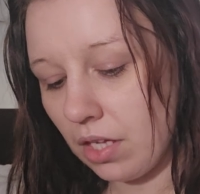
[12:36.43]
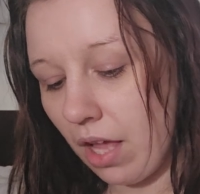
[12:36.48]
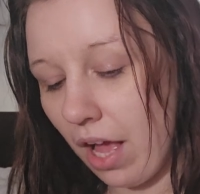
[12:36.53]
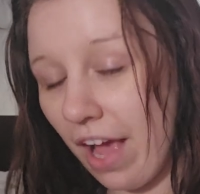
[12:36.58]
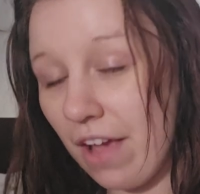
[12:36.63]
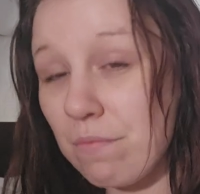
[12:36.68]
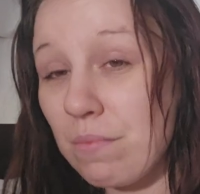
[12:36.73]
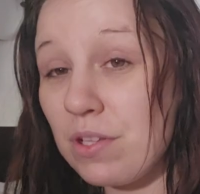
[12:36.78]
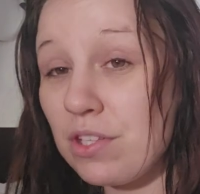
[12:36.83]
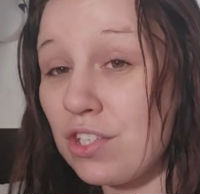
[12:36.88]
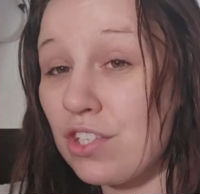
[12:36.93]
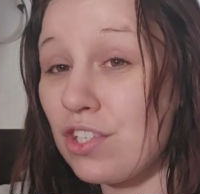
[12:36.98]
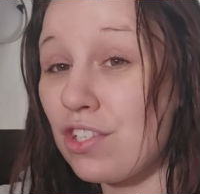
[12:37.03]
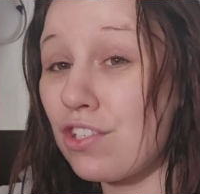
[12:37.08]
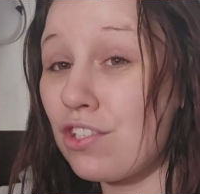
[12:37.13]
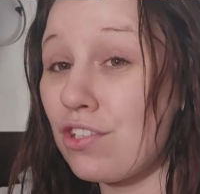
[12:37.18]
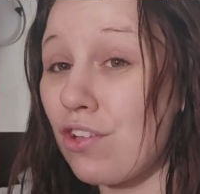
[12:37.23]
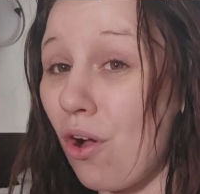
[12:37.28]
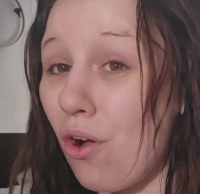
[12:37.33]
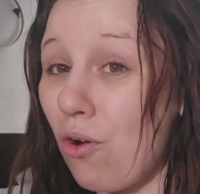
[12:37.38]
I've been
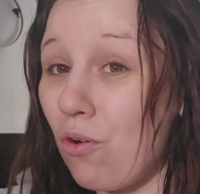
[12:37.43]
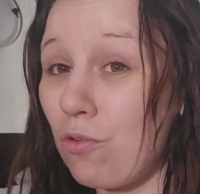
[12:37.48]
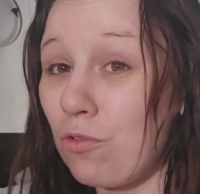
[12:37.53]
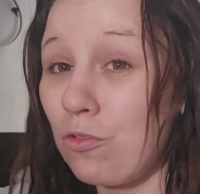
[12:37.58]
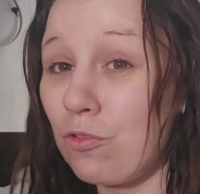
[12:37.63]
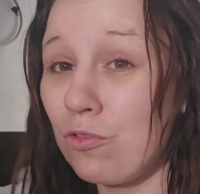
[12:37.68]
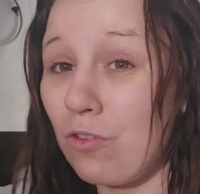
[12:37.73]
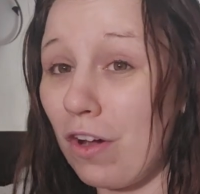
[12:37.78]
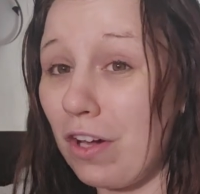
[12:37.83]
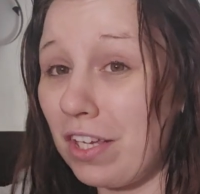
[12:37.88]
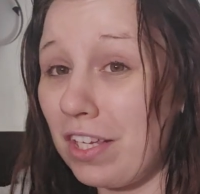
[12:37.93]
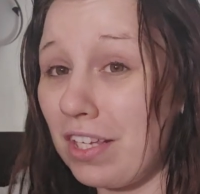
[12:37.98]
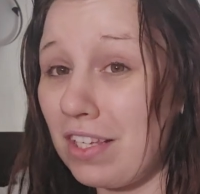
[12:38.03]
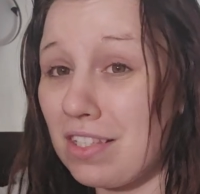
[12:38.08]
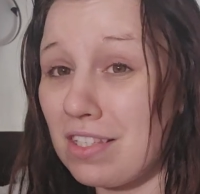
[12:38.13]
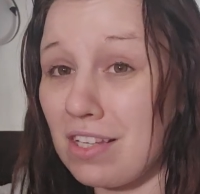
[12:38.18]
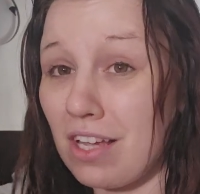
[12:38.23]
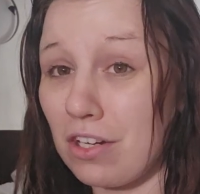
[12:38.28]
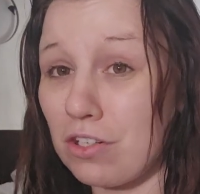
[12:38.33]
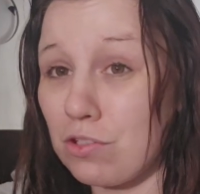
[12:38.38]
so fucking
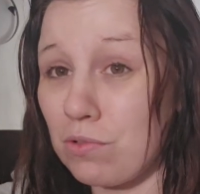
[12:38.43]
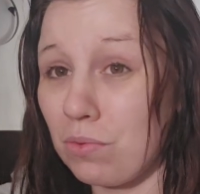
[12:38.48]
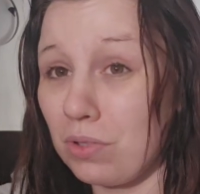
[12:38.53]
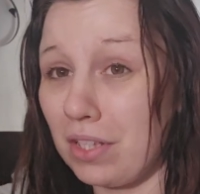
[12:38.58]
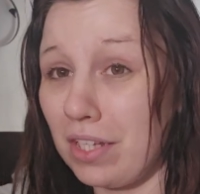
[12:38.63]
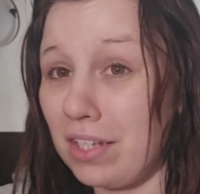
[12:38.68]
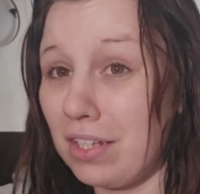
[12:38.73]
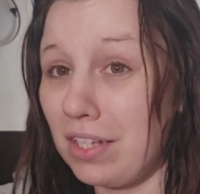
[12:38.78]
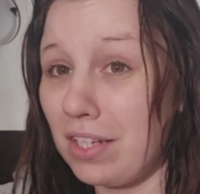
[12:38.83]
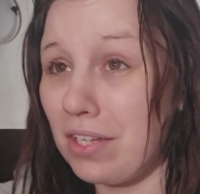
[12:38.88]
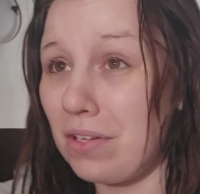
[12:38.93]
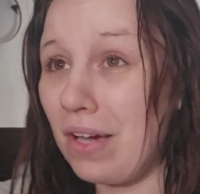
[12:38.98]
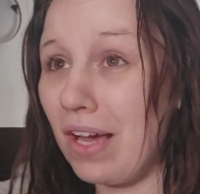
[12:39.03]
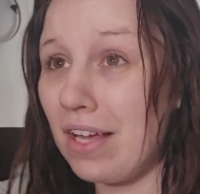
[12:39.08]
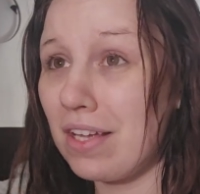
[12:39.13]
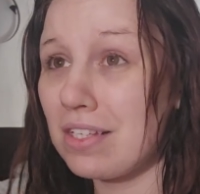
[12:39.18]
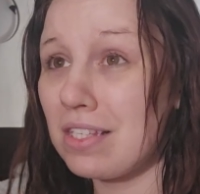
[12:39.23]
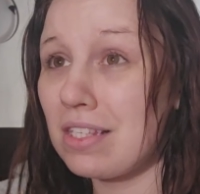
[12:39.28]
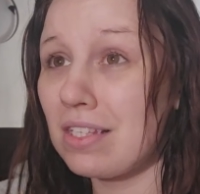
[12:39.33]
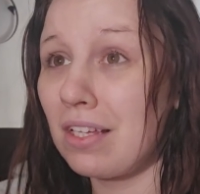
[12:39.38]
sexual lately, you
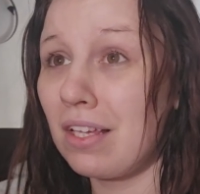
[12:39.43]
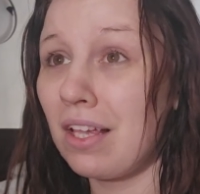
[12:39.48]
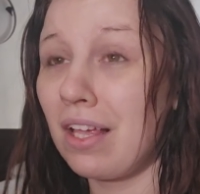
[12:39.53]
guys.